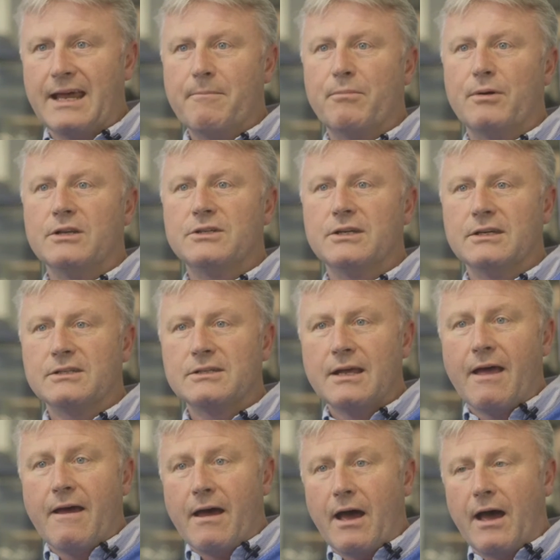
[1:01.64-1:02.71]
temperatures
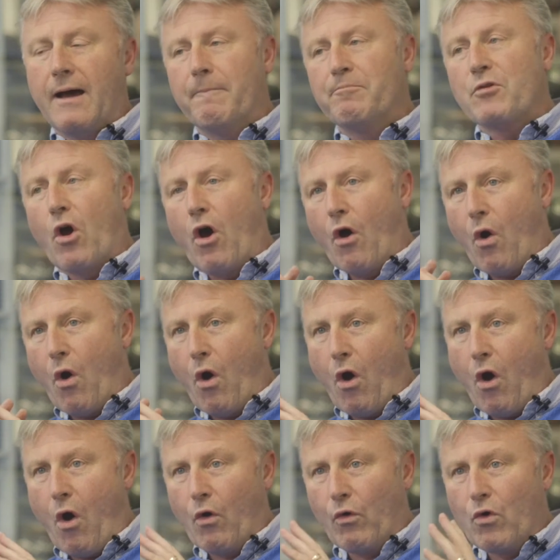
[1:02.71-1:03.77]
are
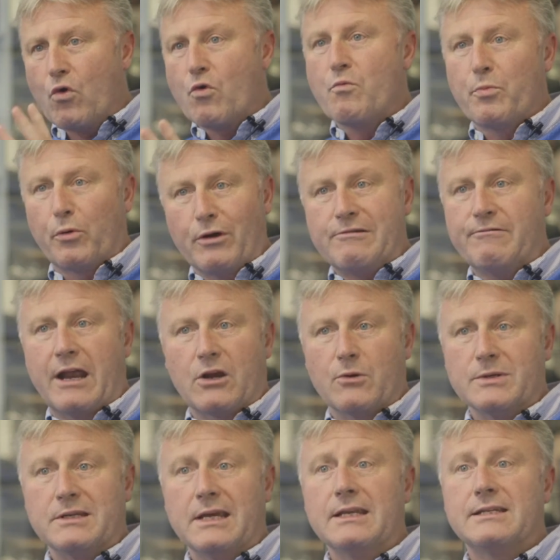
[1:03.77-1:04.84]
all
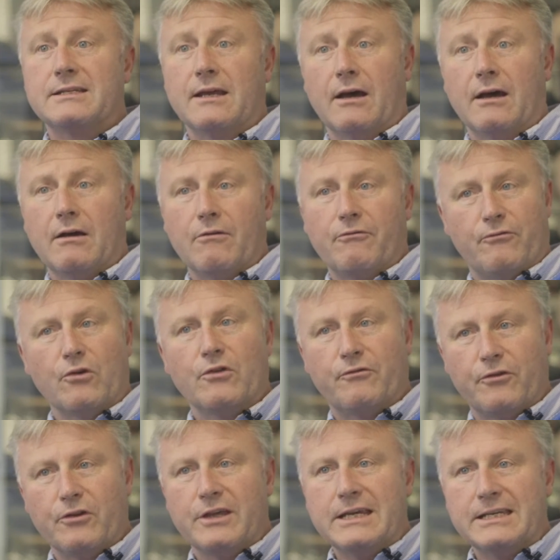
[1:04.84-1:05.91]
prerequisites
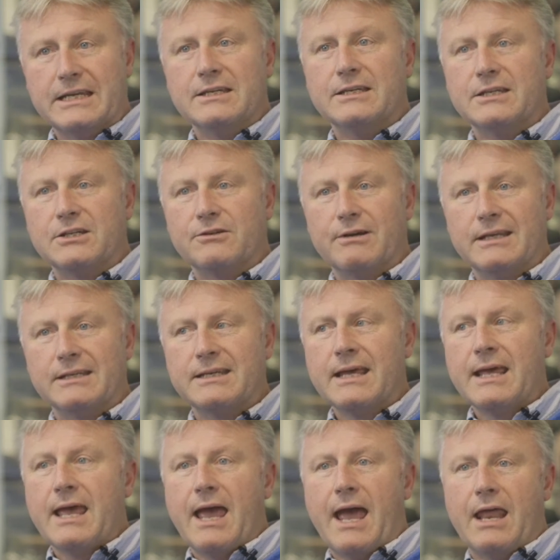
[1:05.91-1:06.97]
for these industries.
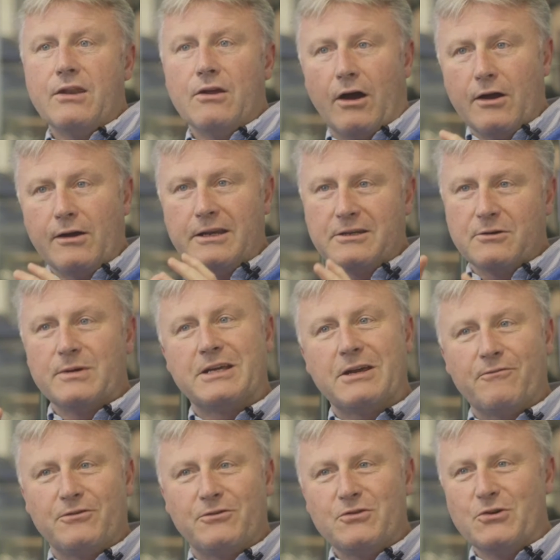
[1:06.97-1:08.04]
And not only do we
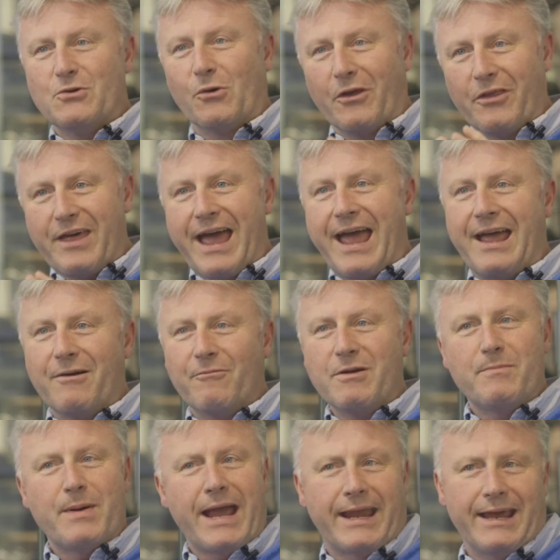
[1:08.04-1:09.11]
give you all of that,
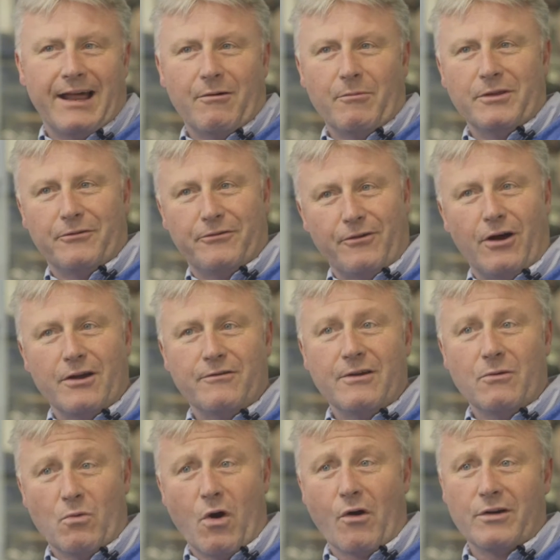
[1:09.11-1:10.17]
we back it up with a
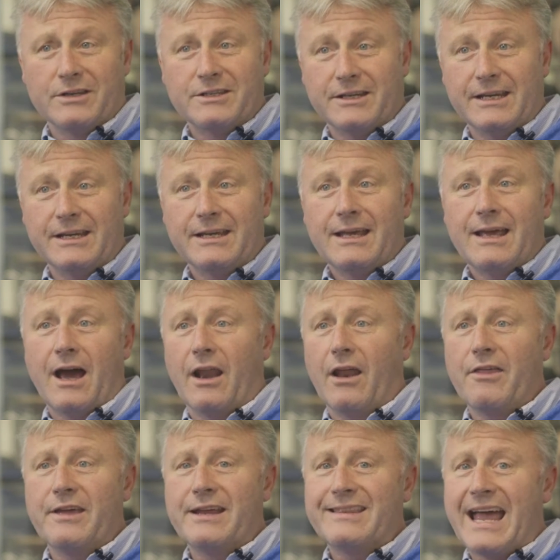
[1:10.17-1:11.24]
5-year warranty. And
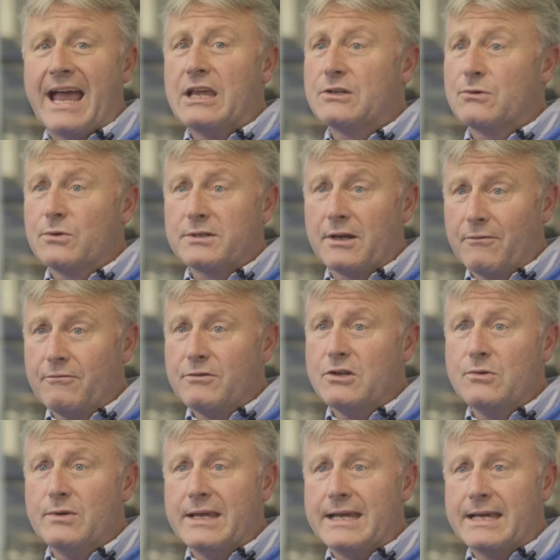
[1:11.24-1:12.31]
I think that is also
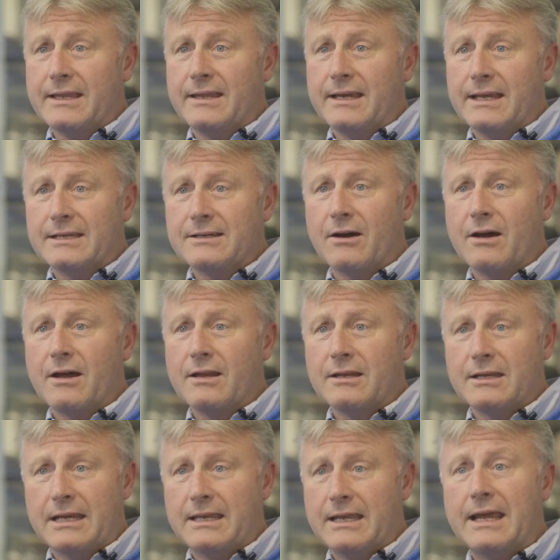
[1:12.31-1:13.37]
unique in the entire
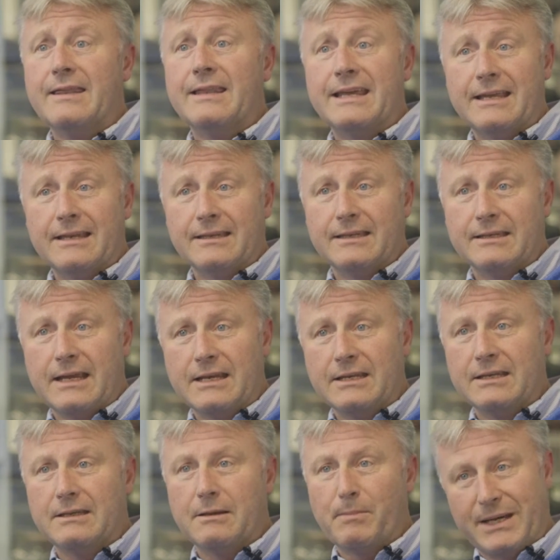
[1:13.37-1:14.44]
in
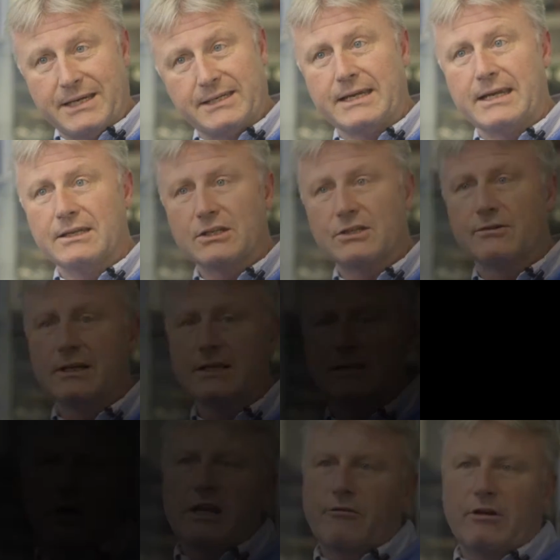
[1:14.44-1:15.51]
the PC industry.
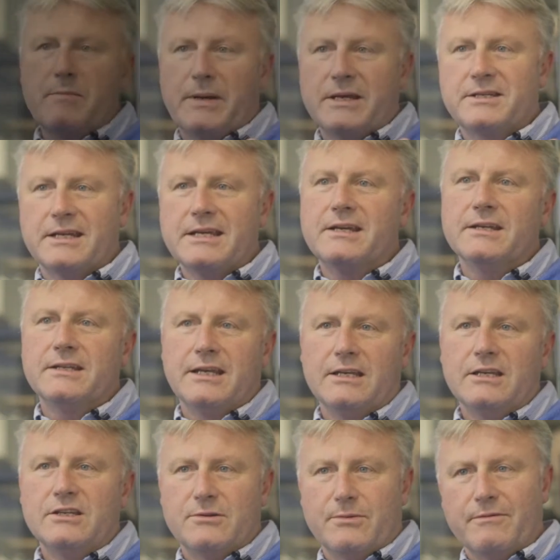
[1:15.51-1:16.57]
Tiny Green PC
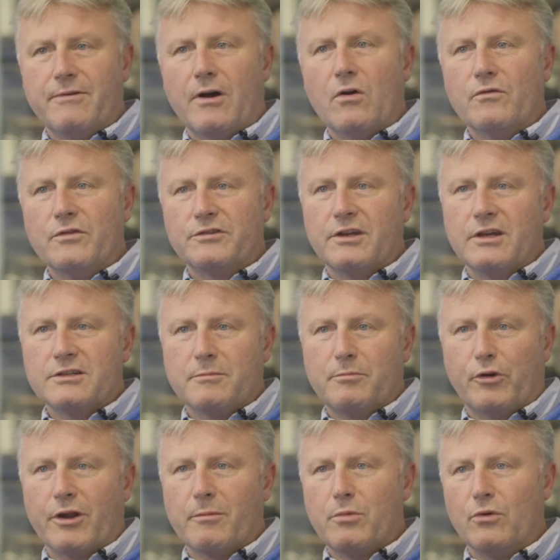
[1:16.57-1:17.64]
continues to evolve as a
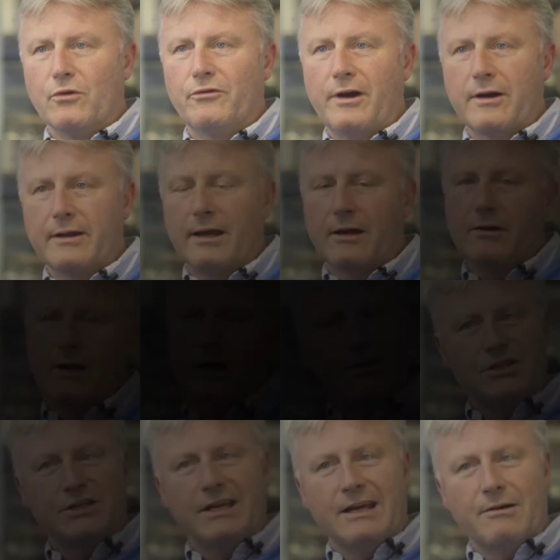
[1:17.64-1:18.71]
product portfolio.
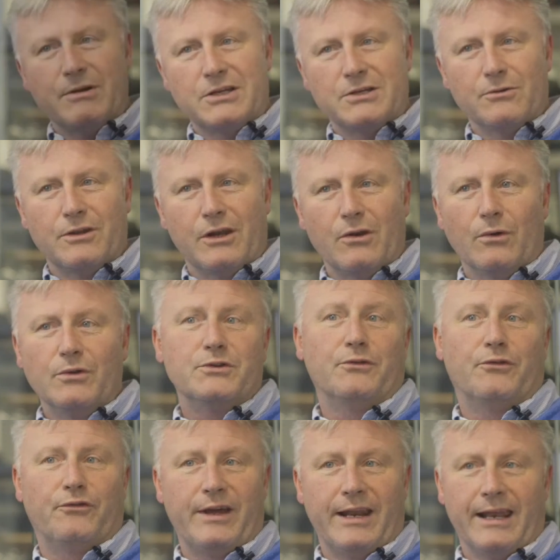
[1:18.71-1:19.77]
This year we saw the launch
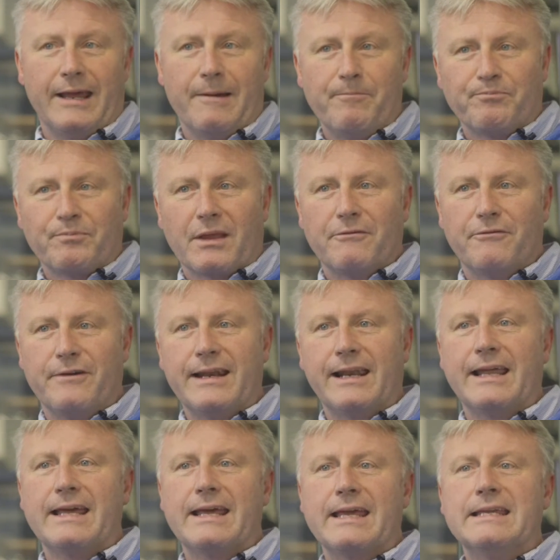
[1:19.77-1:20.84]
of Fitlit.
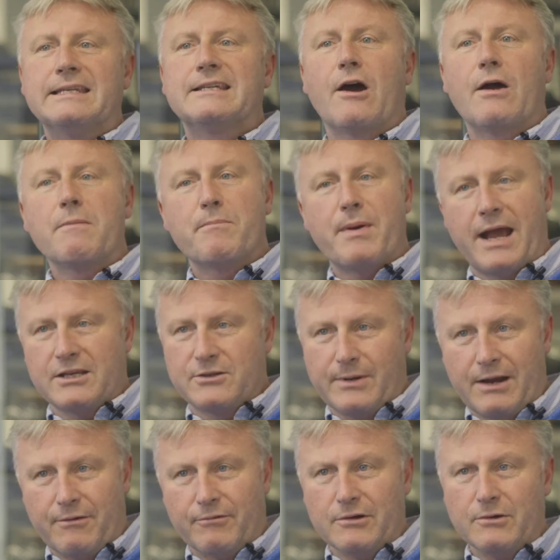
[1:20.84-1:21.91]
Fitlit is going back to
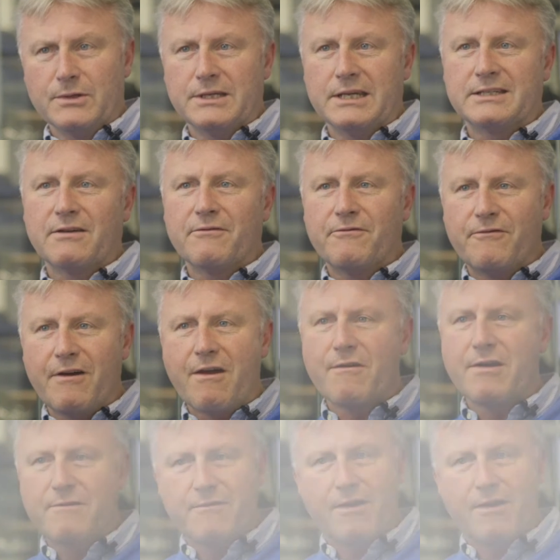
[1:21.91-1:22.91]
our roots. It's a very,